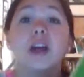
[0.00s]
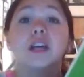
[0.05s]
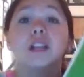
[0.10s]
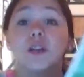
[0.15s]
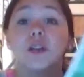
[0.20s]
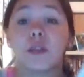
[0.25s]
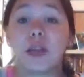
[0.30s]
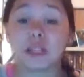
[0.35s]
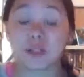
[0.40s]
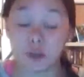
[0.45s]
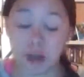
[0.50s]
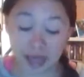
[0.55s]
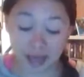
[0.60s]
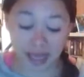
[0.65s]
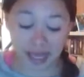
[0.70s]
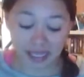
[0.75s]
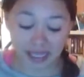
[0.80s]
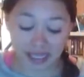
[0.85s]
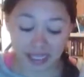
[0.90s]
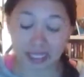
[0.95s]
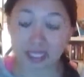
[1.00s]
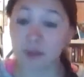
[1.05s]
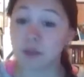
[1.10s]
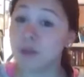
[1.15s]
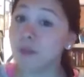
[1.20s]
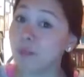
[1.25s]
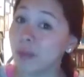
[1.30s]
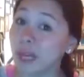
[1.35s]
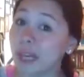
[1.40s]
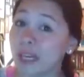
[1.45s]
So that's why I liked it, because it
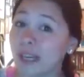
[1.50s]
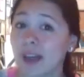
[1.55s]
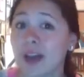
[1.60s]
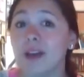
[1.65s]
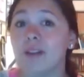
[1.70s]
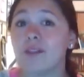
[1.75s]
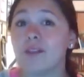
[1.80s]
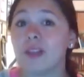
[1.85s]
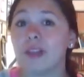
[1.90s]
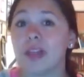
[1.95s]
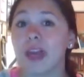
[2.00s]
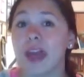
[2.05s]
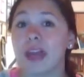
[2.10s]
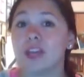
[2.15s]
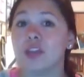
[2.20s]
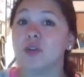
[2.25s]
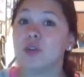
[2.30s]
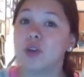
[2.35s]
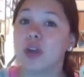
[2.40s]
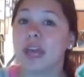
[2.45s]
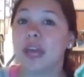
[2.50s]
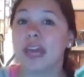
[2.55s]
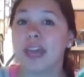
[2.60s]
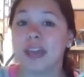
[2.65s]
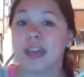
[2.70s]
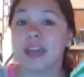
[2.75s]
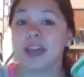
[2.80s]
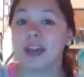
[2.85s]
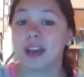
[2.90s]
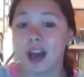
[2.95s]
was big enough that
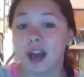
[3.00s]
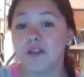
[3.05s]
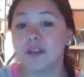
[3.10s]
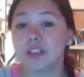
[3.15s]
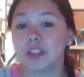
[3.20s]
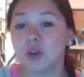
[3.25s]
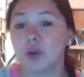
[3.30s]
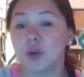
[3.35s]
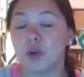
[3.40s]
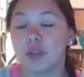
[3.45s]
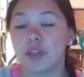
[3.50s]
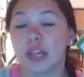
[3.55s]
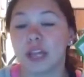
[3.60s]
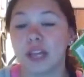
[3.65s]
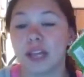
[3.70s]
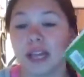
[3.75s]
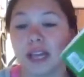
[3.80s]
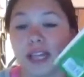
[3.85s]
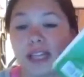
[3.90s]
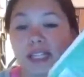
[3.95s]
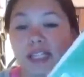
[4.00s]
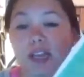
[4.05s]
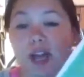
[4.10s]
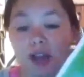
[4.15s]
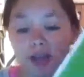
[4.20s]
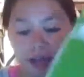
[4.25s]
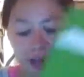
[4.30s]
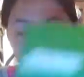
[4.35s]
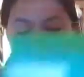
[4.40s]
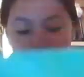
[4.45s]
it covers the whole thing. Like it's
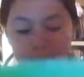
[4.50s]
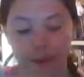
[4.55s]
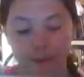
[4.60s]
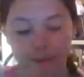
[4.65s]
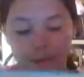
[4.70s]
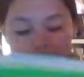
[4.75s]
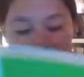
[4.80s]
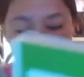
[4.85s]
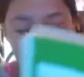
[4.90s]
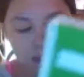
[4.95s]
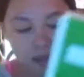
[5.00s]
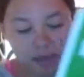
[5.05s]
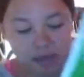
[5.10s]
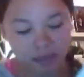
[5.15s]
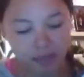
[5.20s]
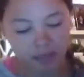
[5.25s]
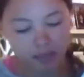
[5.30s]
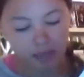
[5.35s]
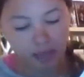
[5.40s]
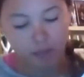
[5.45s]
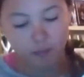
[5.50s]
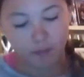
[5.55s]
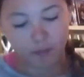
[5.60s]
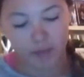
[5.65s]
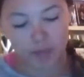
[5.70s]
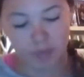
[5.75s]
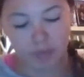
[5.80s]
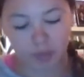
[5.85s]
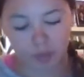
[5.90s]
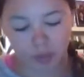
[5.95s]
not like there's some
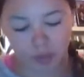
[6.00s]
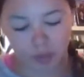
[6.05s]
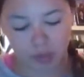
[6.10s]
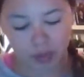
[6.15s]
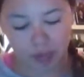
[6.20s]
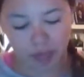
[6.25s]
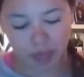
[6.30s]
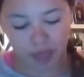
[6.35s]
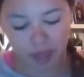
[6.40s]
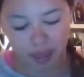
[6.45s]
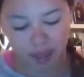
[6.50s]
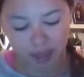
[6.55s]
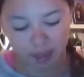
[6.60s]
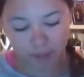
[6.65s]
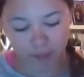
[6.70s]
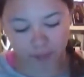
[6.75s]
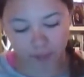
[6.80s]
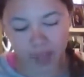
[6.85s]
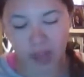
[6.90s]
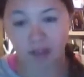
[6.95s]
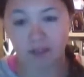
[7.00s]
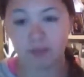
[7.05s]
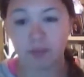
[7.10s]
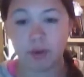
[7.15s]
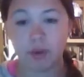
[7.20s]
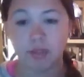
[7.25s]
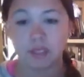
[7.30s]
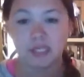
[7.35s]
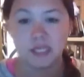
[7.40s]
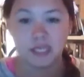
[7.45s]
people like they have
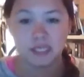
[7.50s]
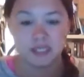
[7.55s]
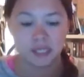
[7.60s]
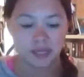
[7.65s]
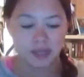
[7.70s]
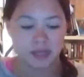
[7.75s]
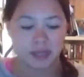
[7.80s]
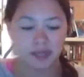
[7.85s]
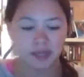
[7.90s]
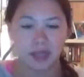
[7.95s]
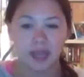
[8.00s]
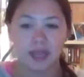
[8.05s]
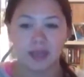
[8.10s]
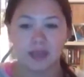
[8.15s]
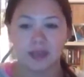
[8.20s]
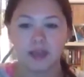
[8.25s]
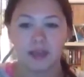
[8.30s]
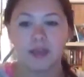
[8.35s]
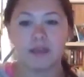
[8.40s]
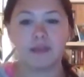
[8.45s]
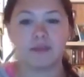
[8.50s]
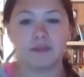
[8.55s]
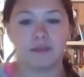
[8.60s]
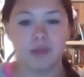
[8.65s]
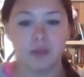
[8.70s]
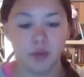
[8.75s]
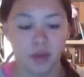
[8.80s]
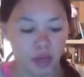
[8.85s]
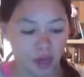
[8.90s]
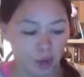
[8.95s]
purses and then like,
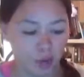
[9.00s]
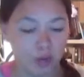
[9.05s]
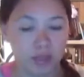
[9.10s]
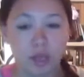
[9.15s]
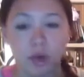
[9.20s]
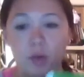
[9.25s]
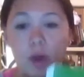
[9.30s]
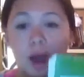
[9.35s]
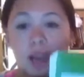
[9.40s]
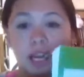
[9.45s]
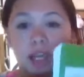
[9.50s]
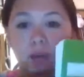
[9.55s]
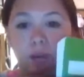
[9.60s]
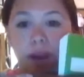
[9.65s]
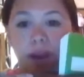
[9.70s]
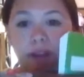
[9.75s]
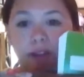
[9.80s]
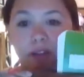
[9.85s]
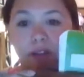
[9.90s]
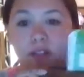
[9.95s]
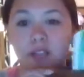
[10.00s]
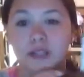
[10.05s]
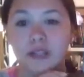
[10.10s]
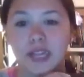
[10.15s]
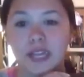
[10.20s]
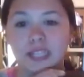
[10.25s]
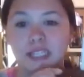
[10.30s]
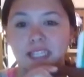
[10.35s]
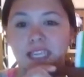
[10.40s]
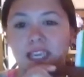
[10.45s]
you know, when they're walking around you could
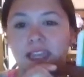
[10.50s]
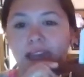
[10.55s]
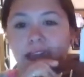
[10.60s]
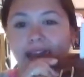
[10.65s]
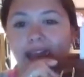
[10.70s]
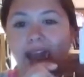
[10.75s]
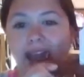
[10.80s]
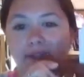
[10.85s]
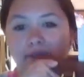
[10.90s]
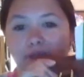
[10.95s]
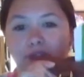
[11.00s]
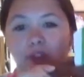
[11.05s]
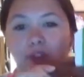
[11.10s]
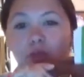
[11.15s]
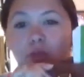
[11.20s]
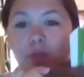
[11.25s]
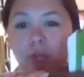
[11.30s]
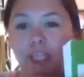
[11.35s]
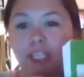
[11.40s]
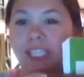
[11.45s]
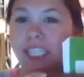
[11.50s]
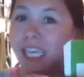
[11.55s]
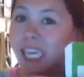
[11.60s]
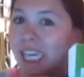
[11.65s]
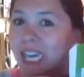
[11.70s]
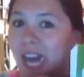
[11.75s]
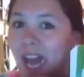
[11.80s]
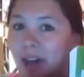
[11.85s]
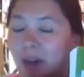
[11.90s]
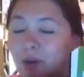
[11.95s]
like see like half the notebook
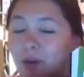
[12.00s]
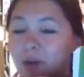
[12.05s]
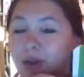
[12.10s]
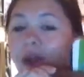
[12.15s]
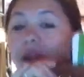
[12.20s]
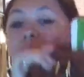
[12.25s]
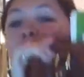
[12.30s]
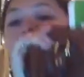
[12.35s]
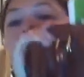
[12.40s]
sticking out.